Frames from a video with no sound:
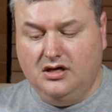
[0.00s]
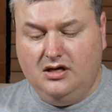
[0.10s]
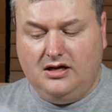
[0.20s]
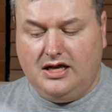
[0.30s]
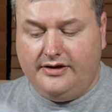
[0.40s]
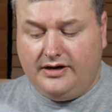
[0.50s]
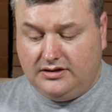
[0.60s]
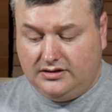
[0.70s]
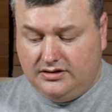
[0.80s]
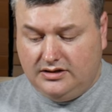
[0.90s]
layer
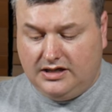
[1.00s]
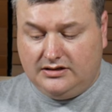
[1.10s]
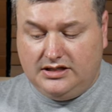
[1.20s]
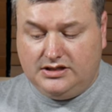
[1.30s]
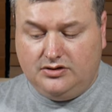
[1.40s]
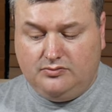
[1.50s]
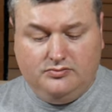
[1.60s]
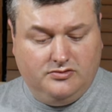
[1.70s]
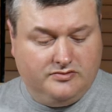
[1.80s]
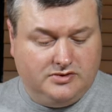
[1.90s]
adhesion
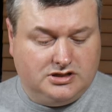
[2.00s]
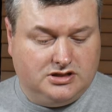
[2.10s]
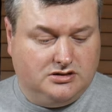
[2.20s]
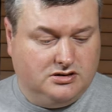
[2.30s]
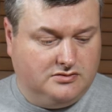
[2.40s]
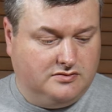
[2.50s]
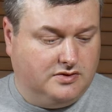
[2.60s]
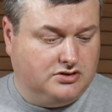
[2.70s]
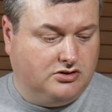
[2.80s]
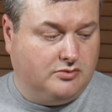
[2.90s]
was
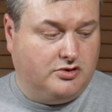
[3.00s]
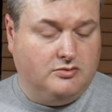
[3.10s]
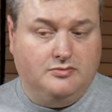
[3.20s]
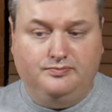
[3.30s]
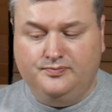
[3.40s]
not a problem.